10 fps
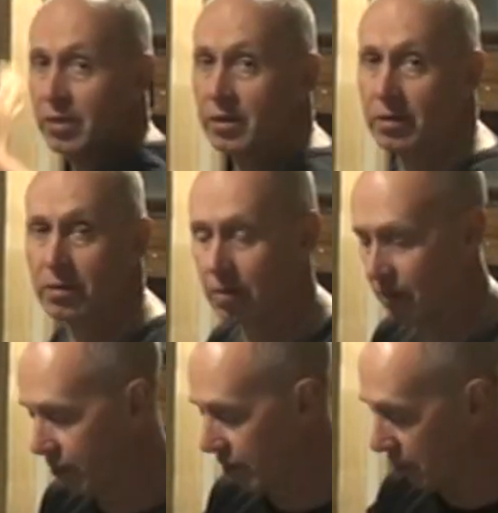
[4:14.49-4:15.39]

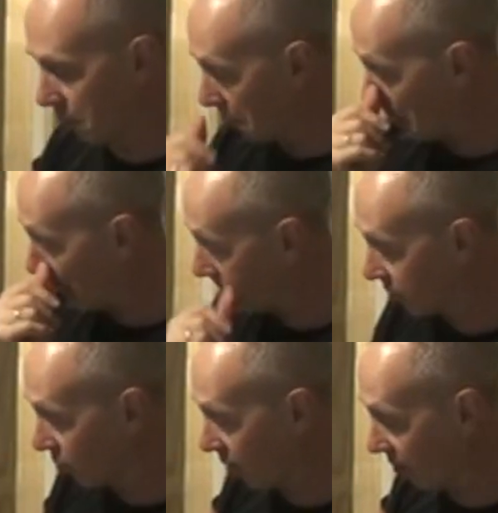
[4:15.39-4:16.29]
the
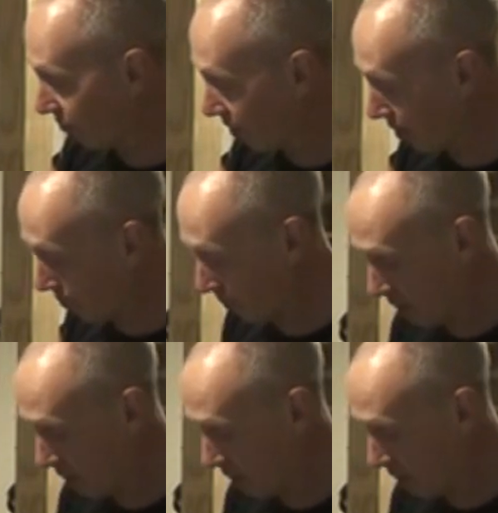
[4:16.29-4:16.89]
entire frame,